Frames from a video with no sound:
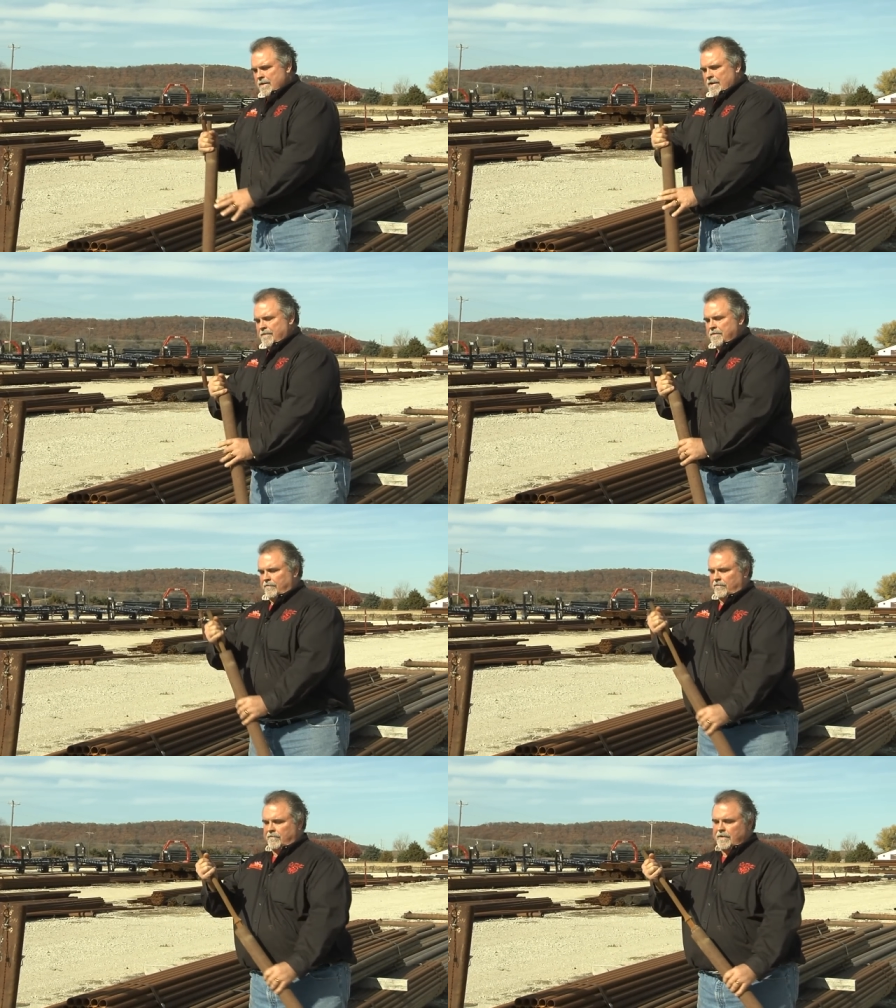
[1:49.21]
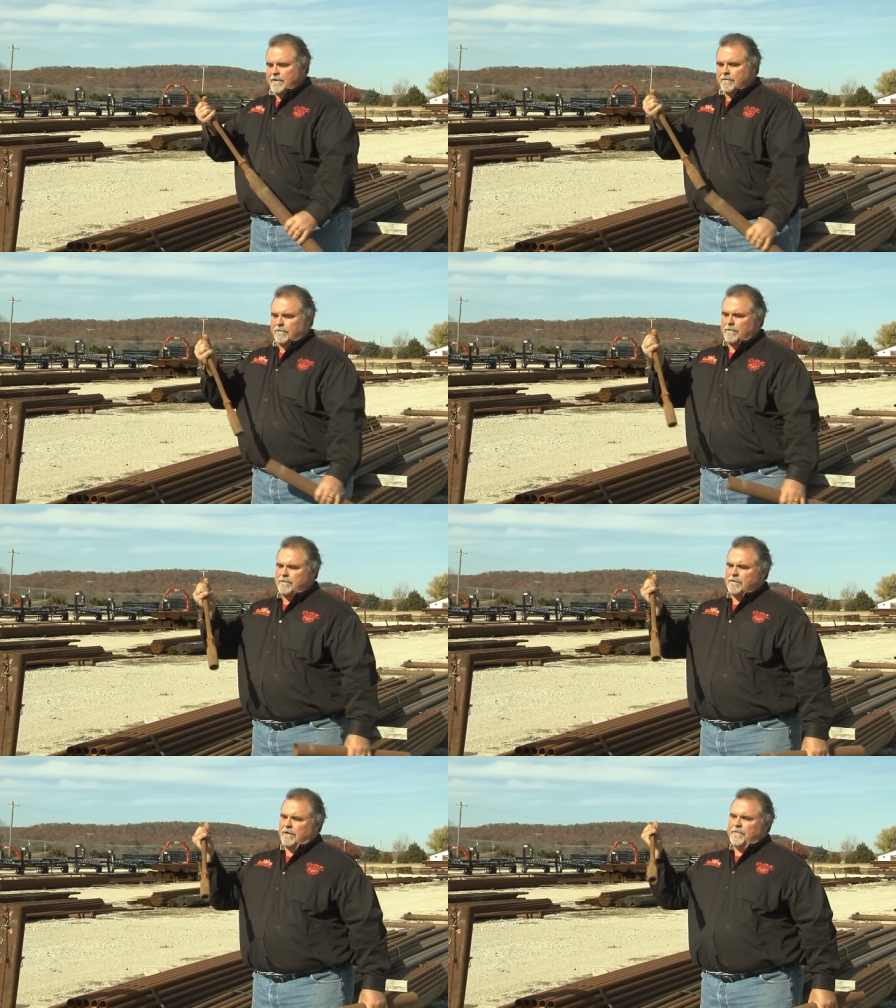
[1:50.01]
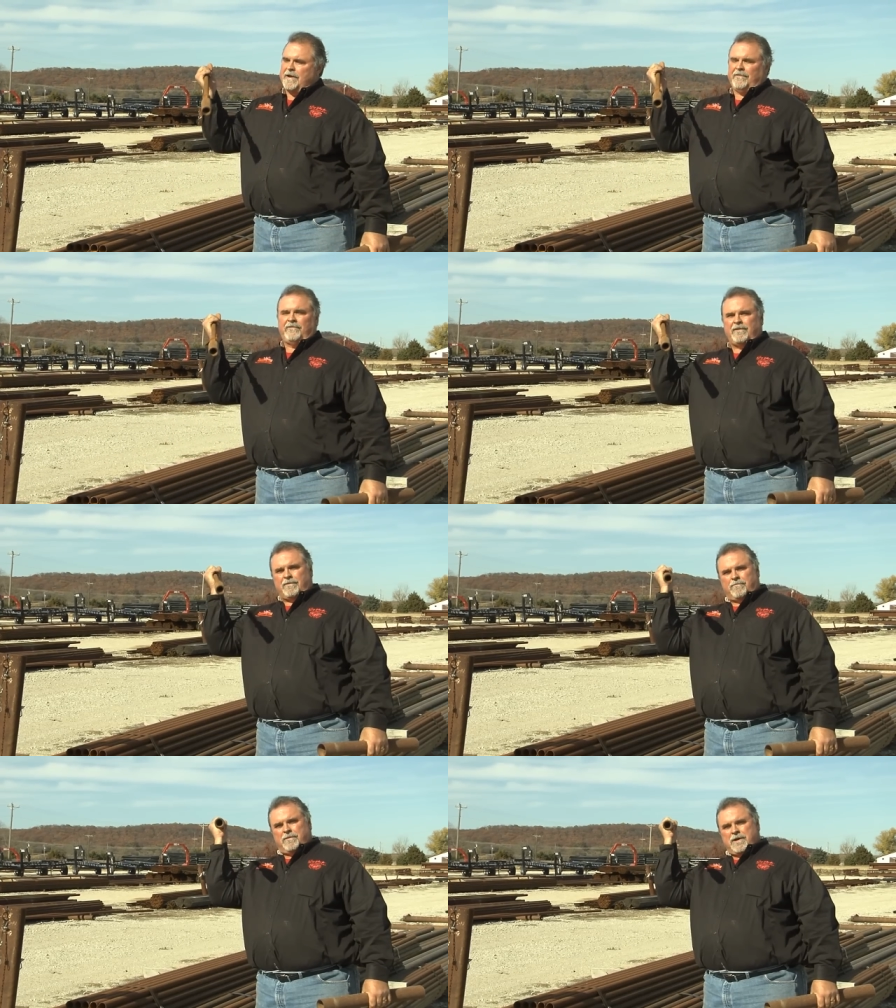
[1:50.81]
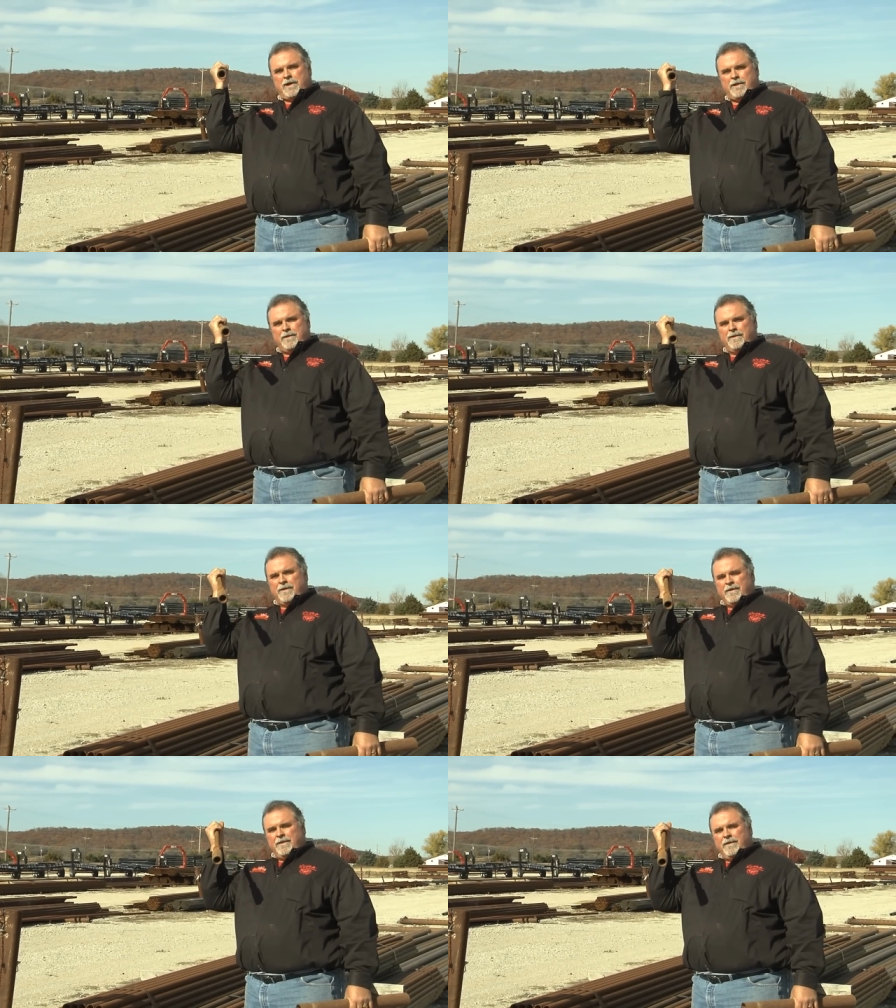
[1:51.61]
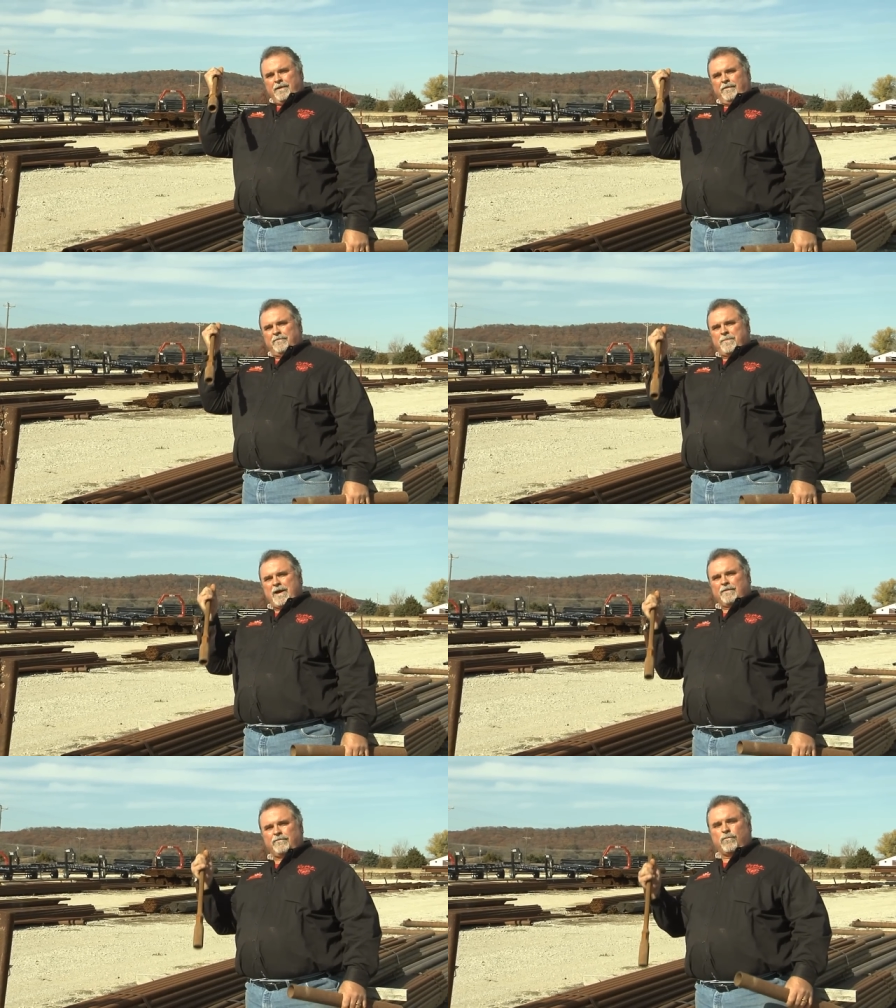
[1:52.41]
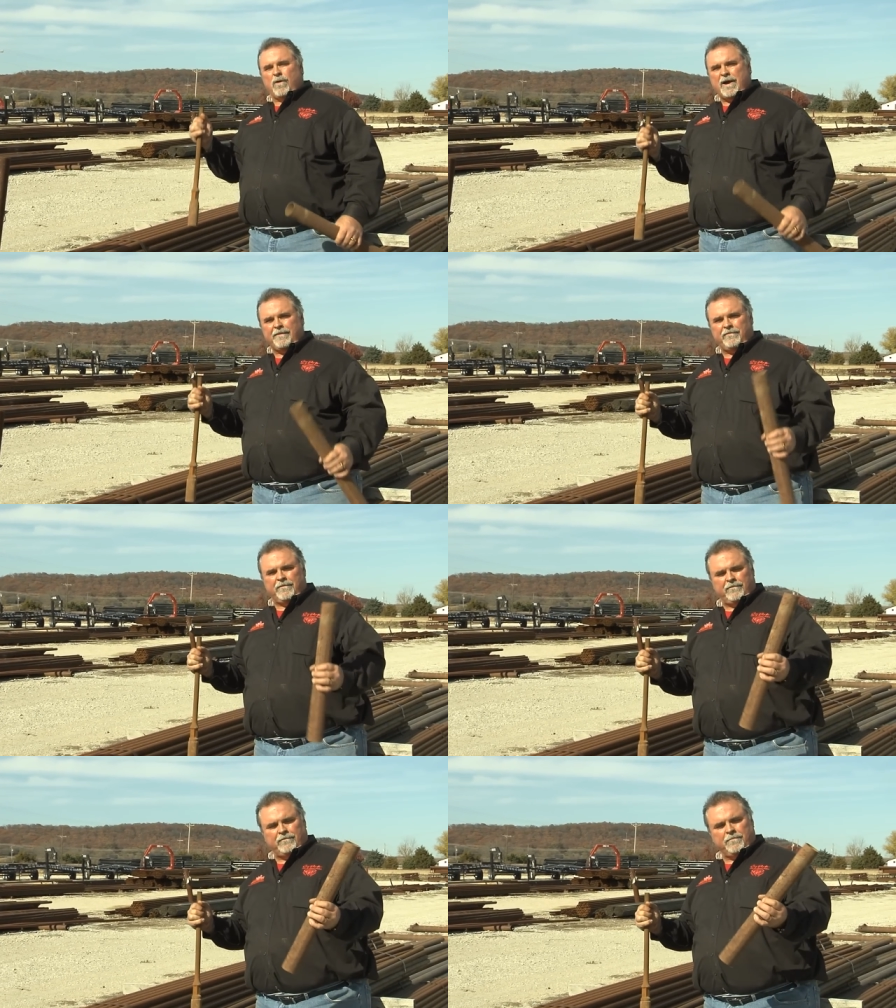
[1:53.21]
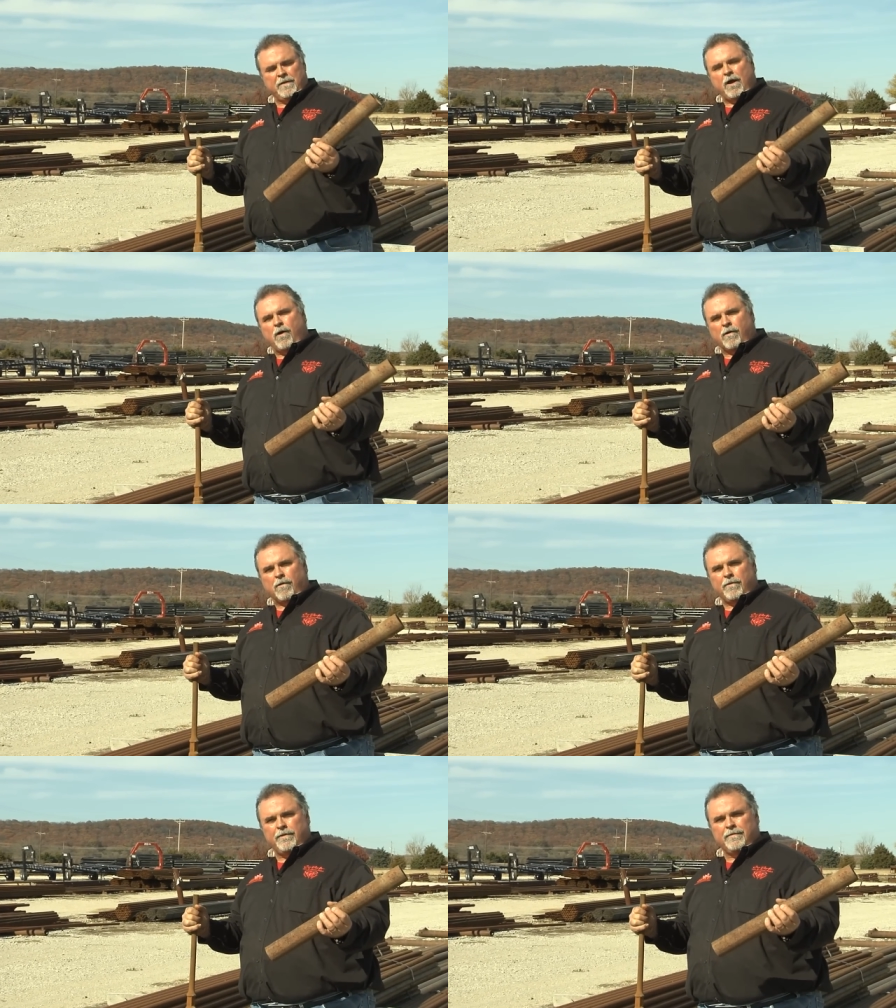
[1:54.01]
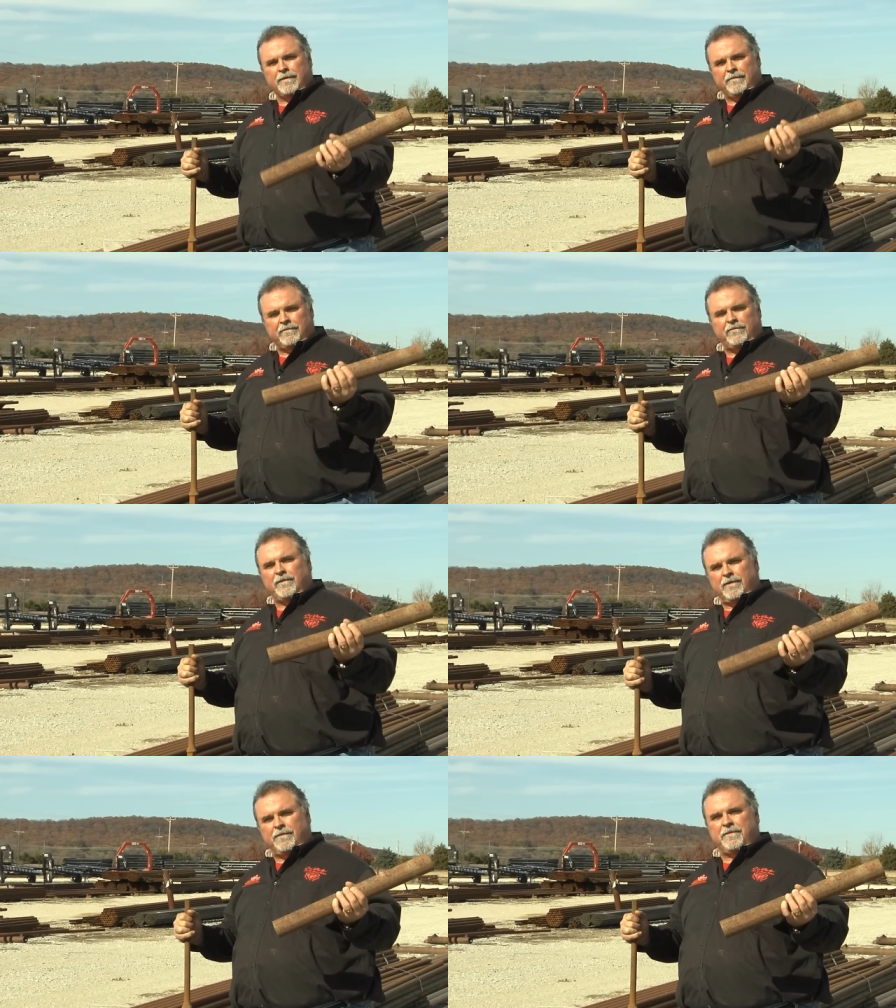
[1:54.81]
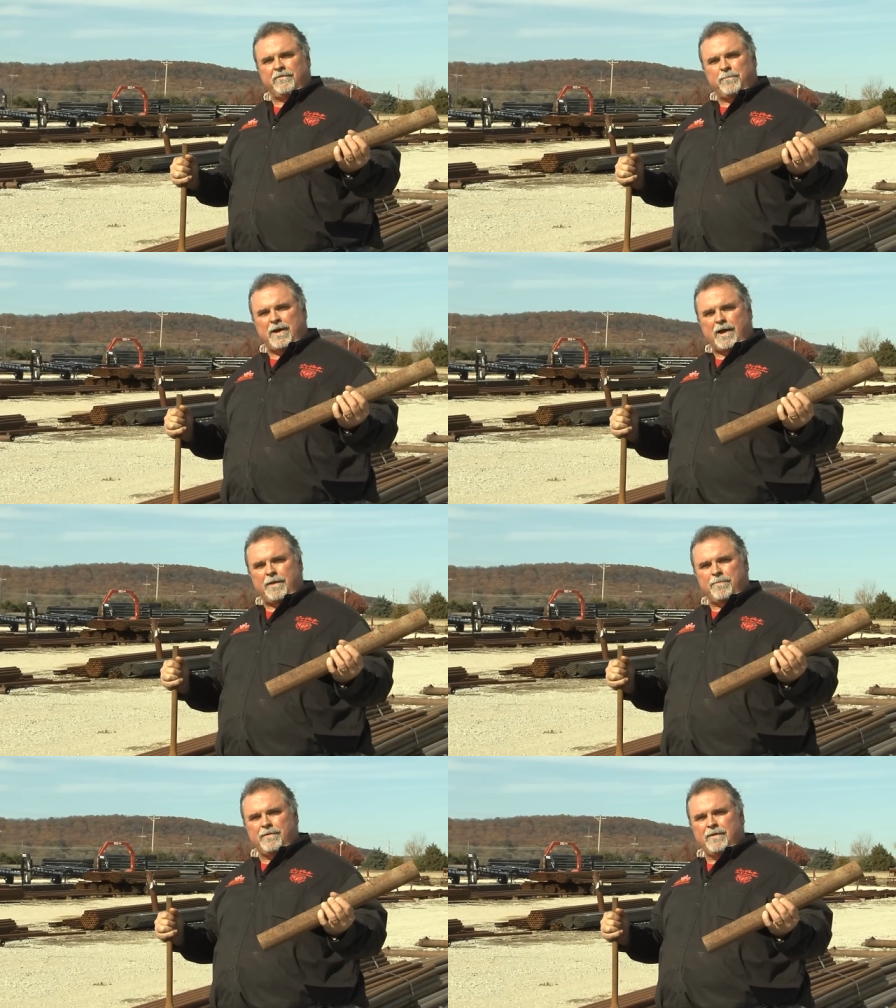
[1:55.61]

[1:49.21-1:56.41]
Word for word: And the steel on that sucker rod is about twice as hard as the steel in this pipe.